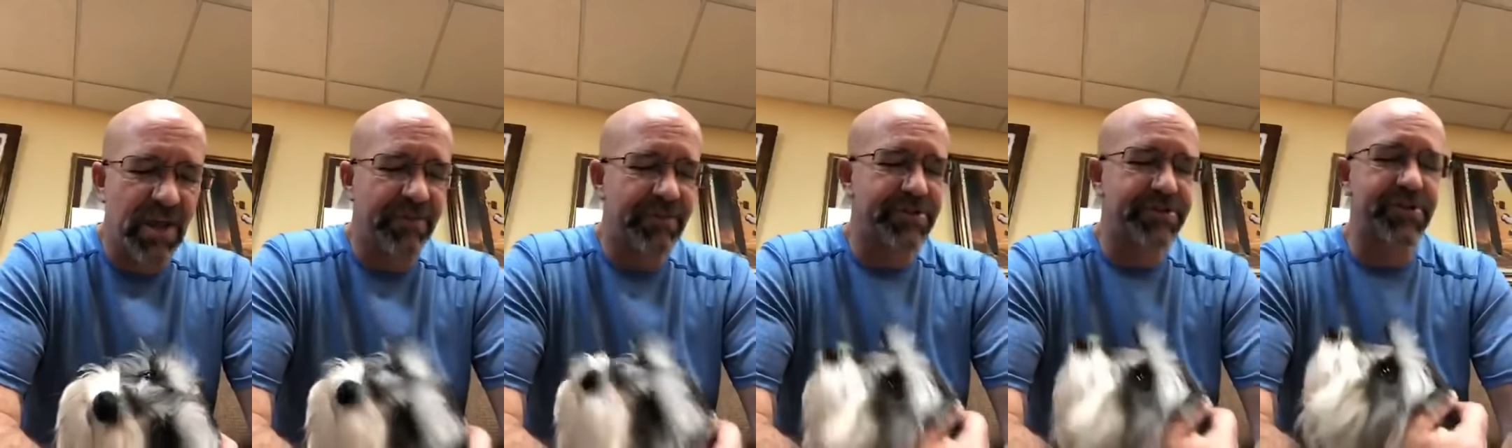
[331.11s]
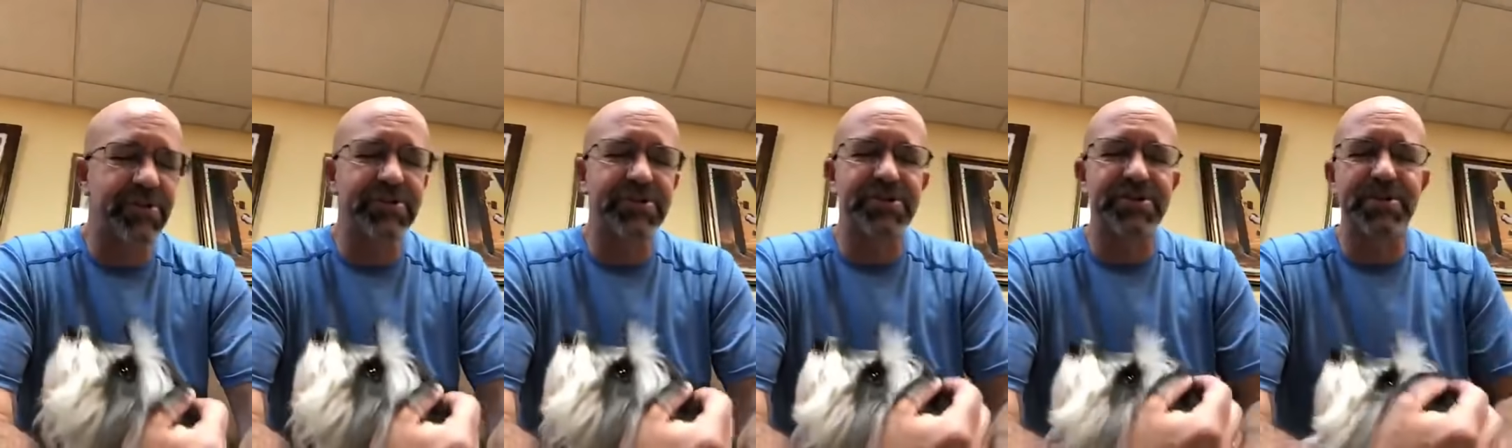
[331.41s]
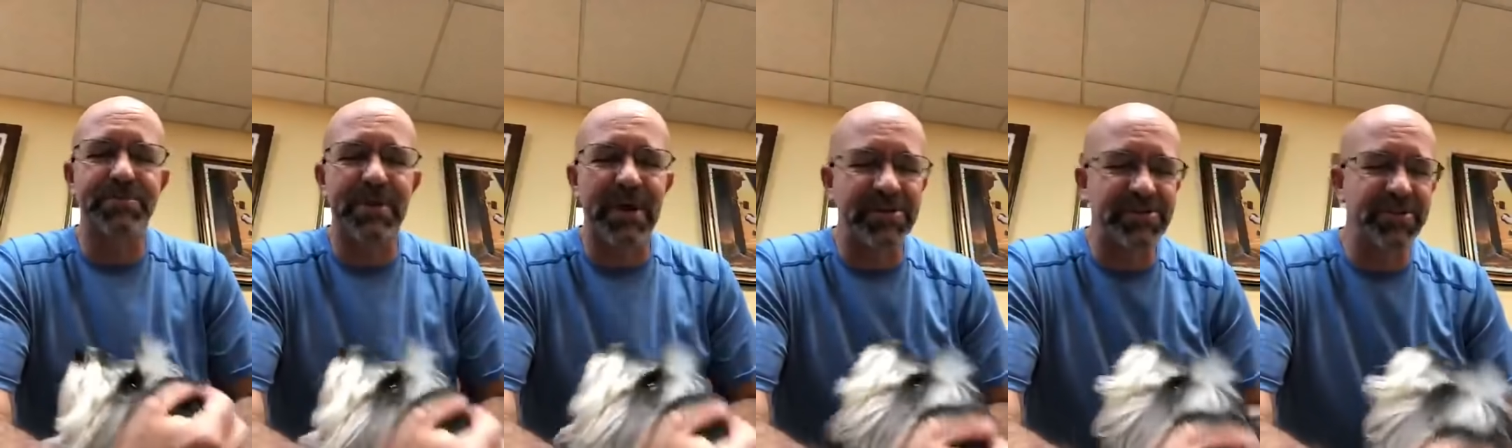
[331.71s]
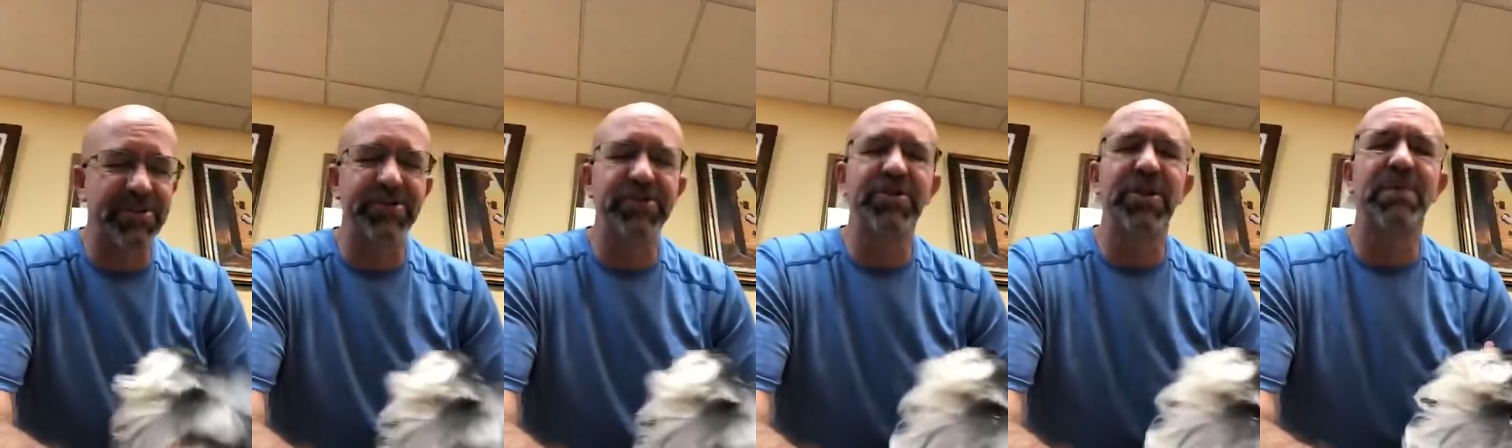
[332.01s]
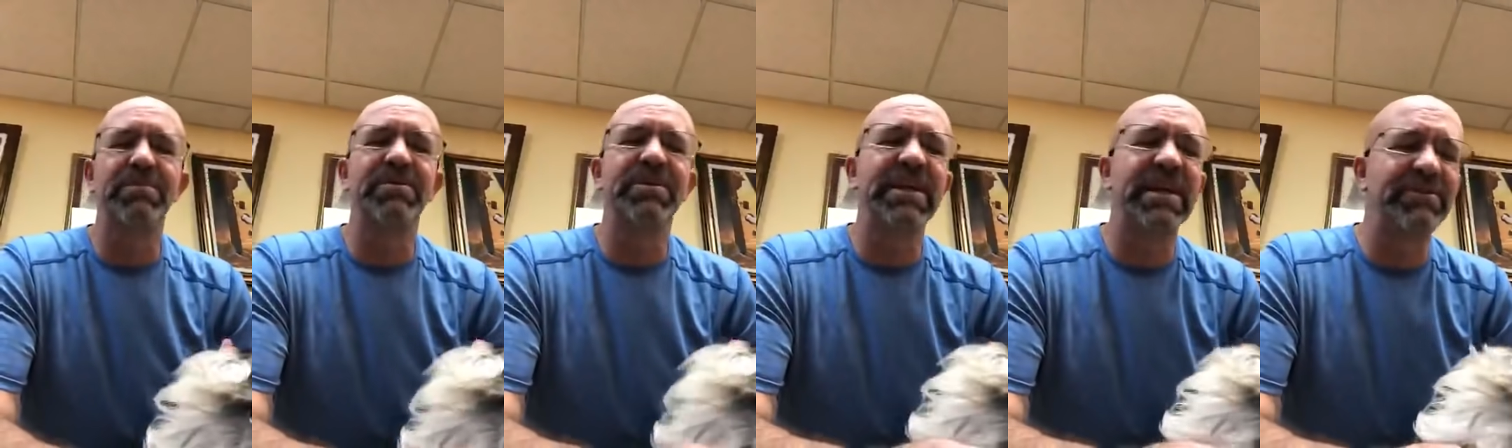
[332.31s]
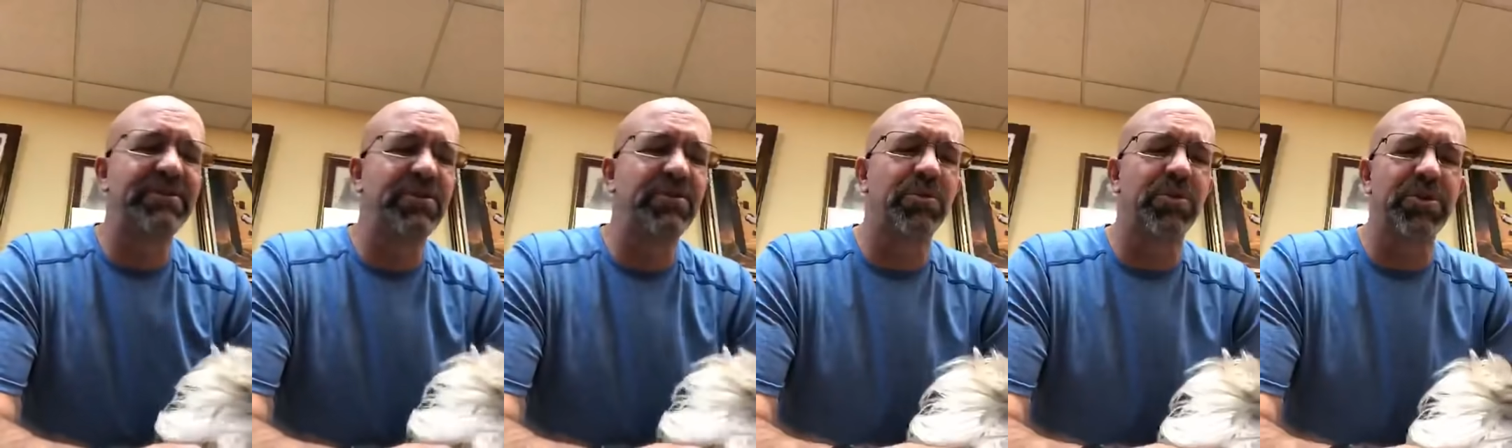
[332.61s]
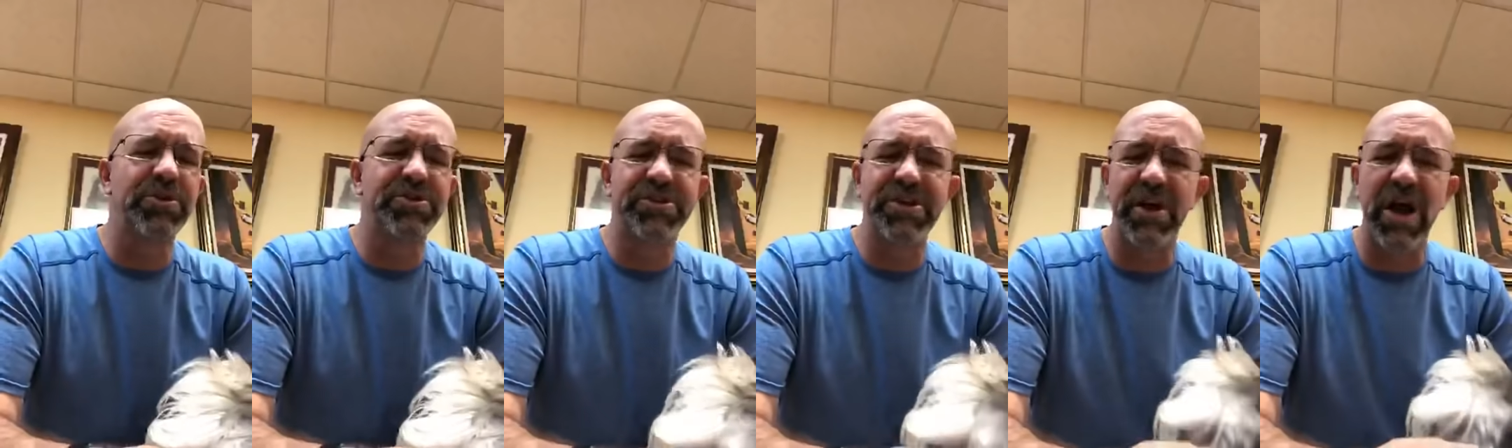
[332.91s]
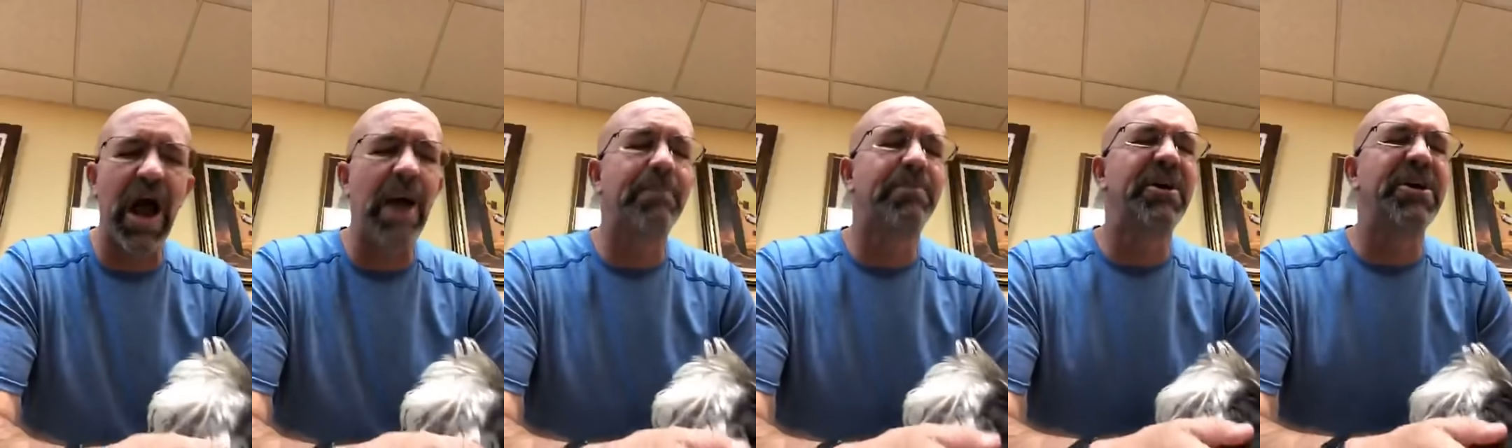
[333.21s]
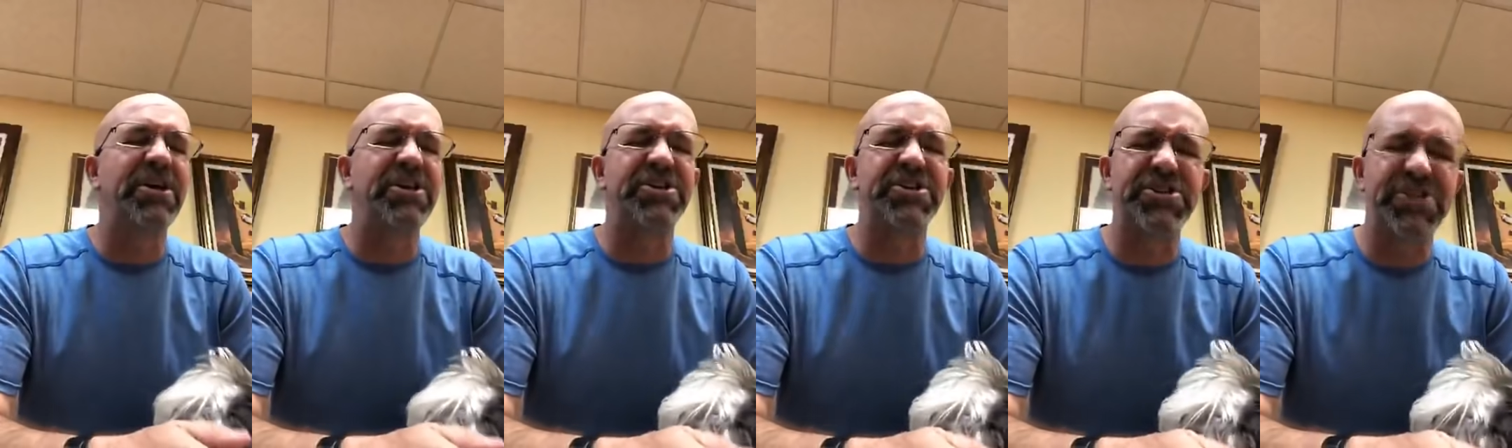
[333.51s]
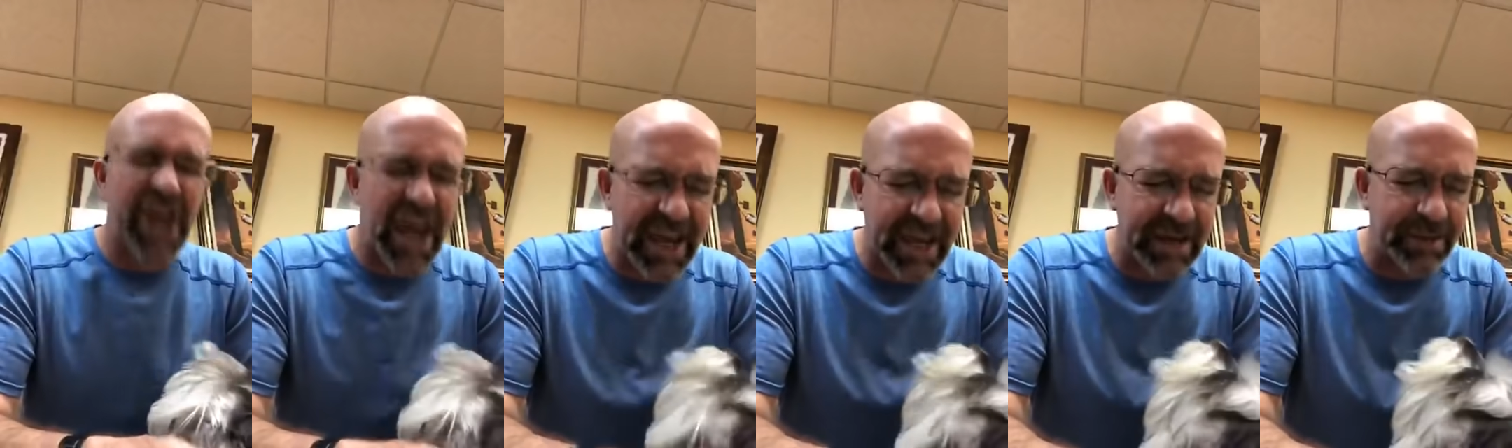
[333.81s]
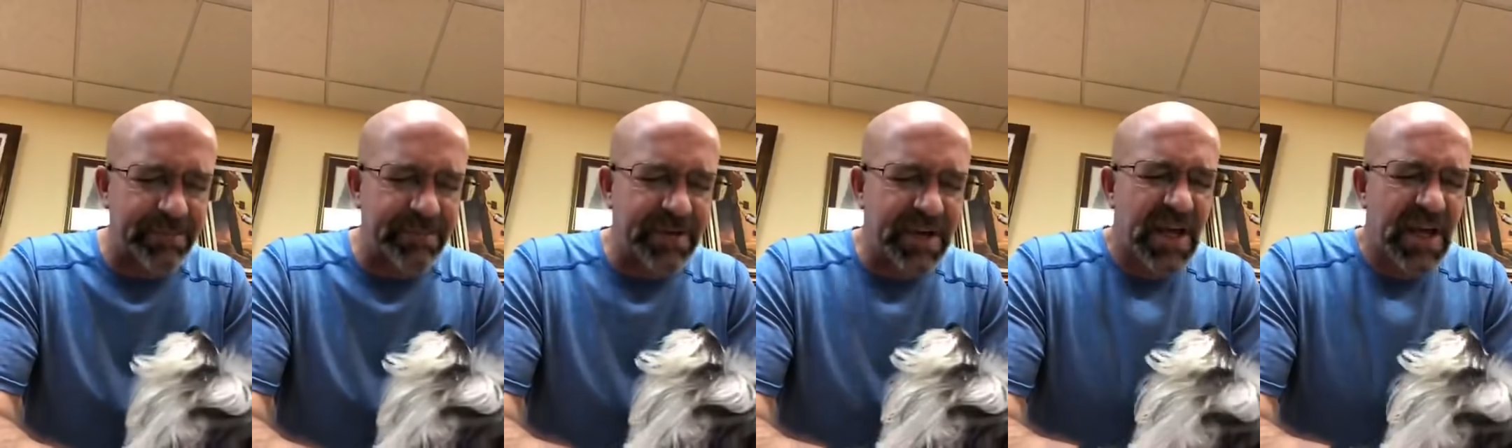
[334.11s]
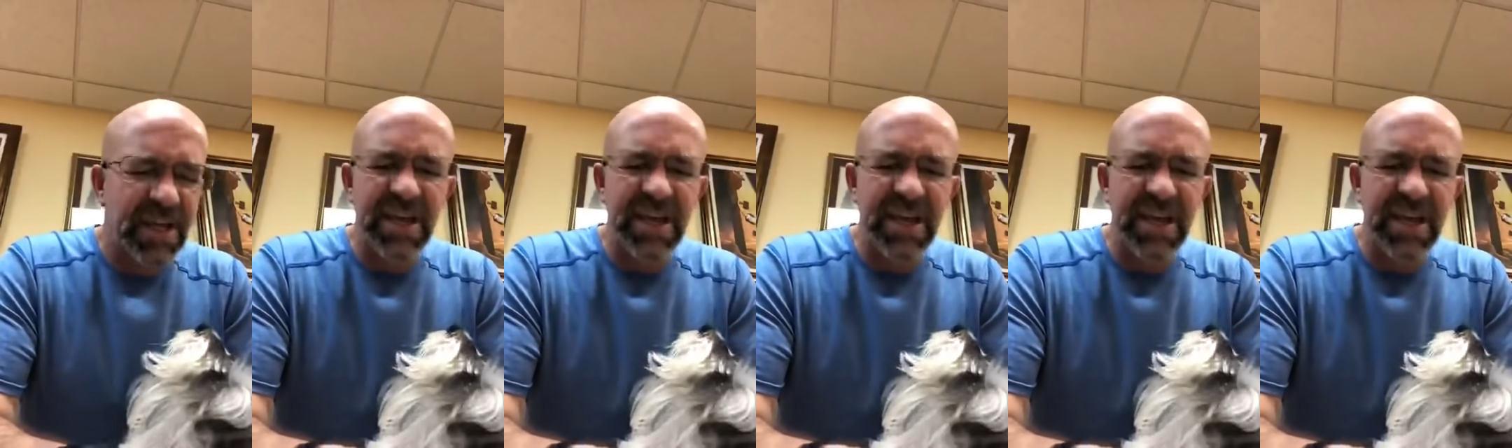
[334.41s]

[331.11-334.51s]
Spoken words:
For churches and pastors that do not believe your words there, I pray you shake them.